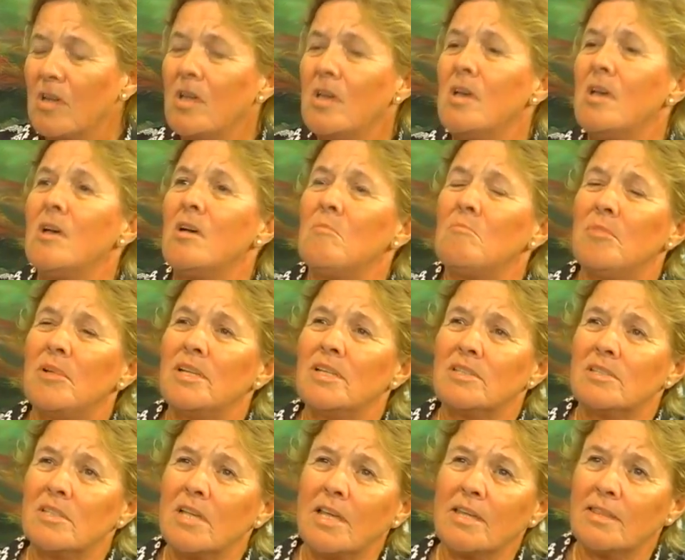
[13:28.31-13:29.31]
Mm-hmm. But it's
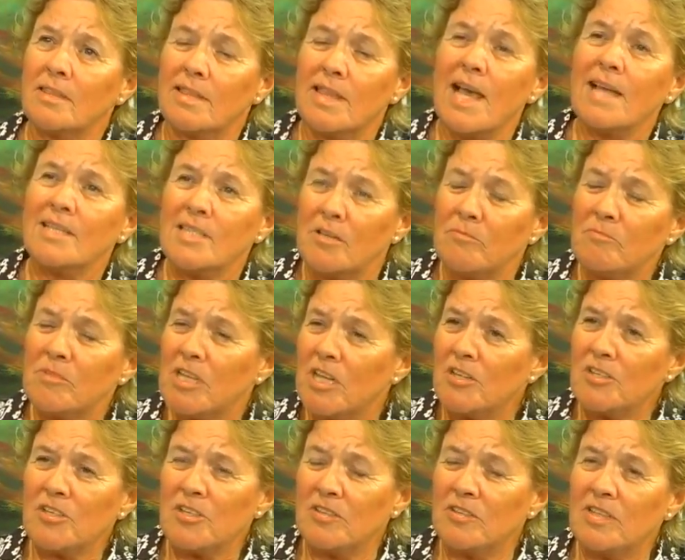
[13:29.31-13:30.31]
like that
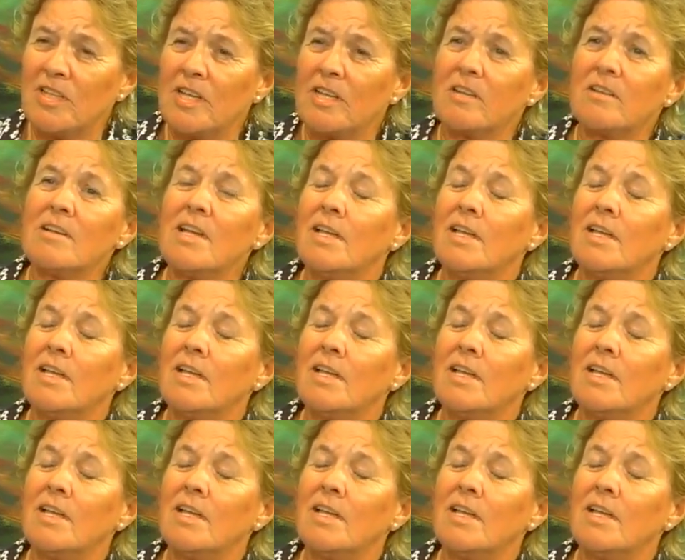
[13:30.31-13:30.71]
temptation there,